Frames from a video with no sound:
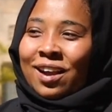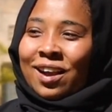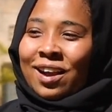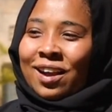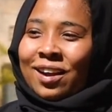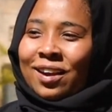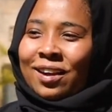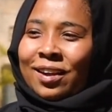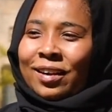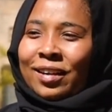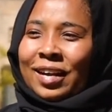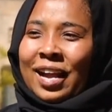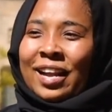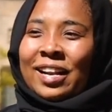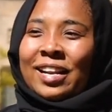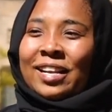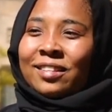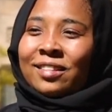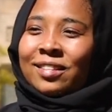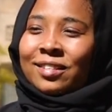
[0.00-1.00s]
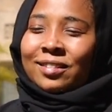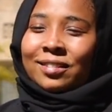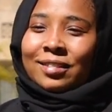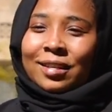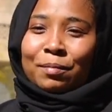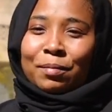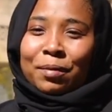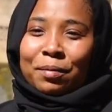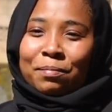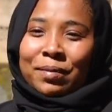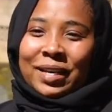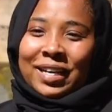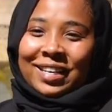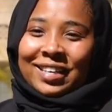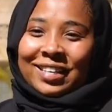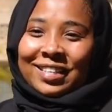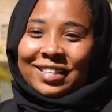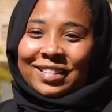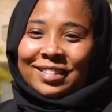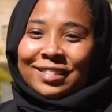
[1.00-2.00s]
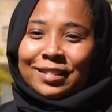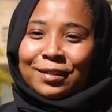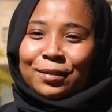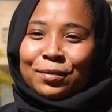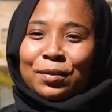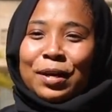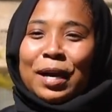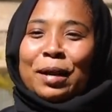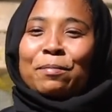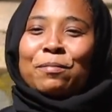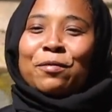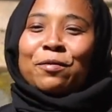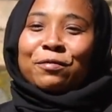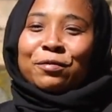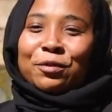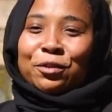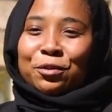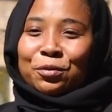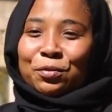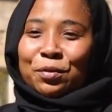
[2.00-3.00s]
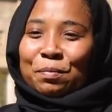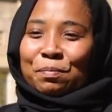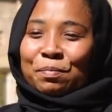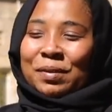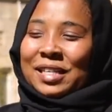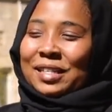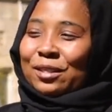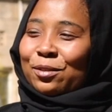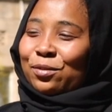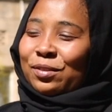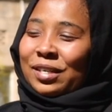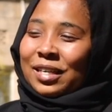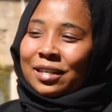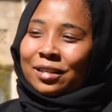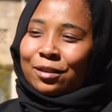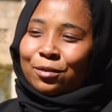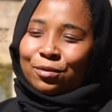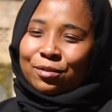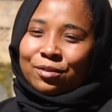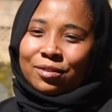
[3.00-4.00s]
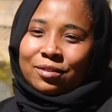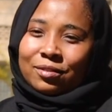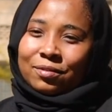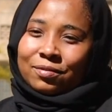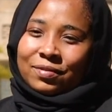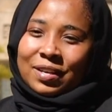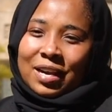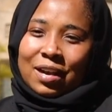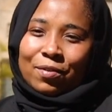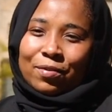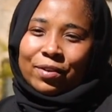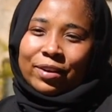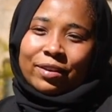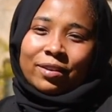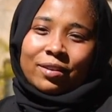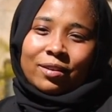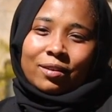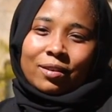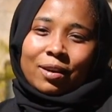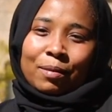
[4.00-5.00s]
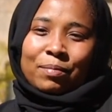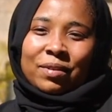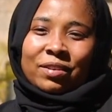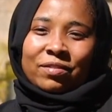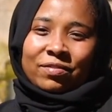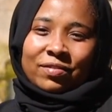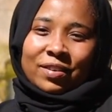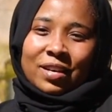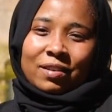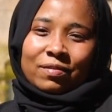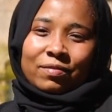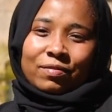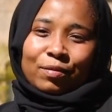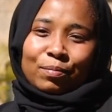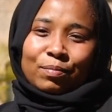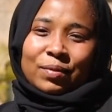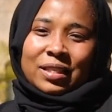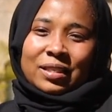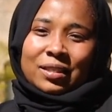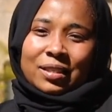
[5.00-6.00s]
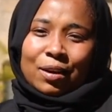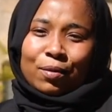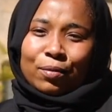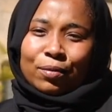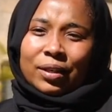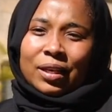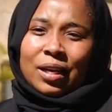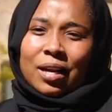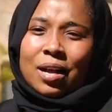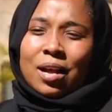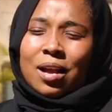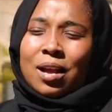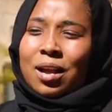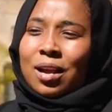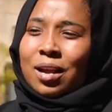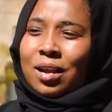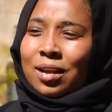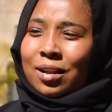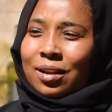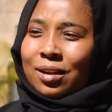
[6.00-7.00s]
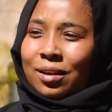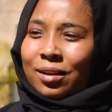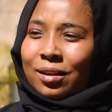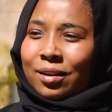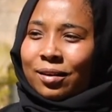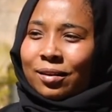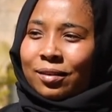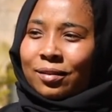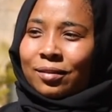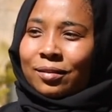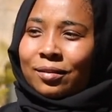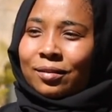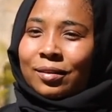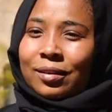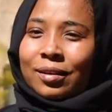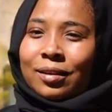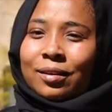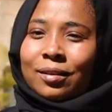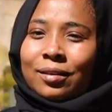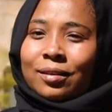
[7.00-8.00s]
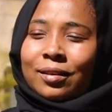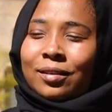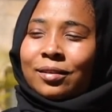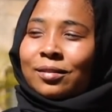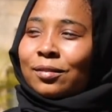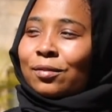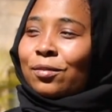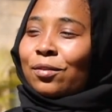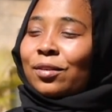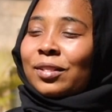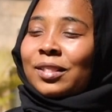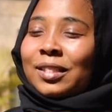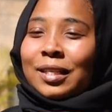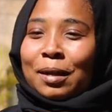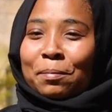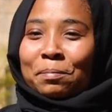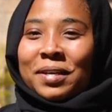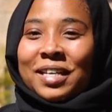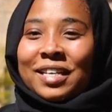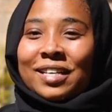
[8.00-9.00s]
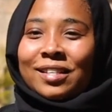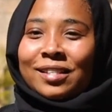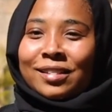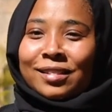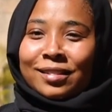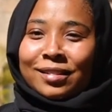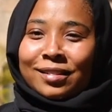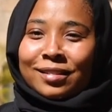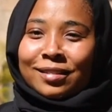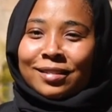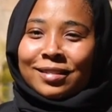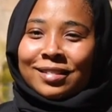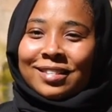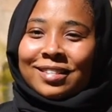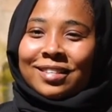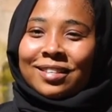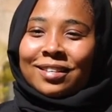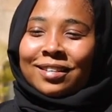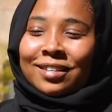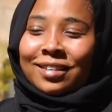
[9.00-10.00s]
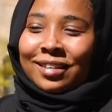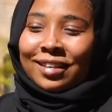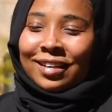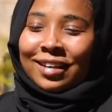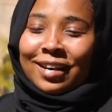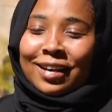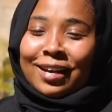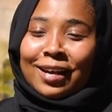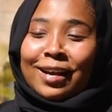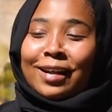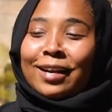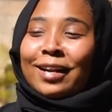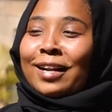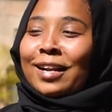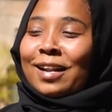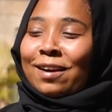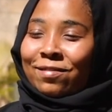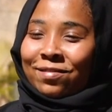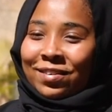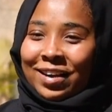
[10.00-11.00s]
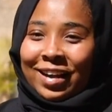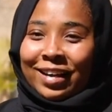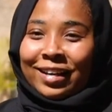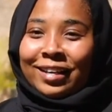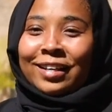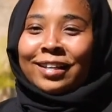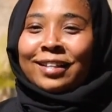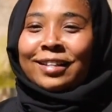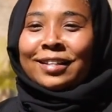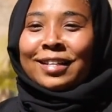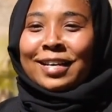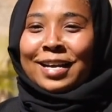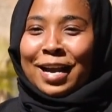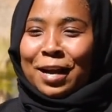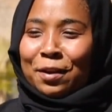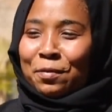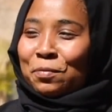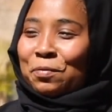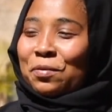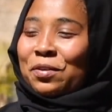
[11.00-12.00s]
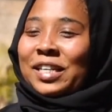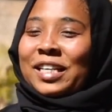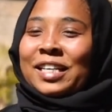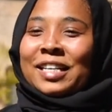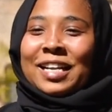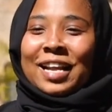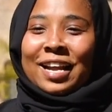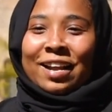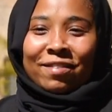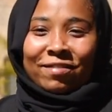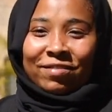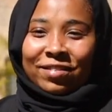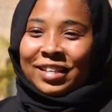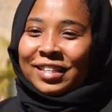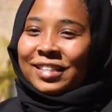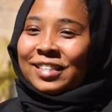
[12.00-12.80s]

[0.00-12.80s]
I like the suburb areas, so I moved to a place where it was far away, a bit far from the town, and it got some hills, and I love hiking there and walking every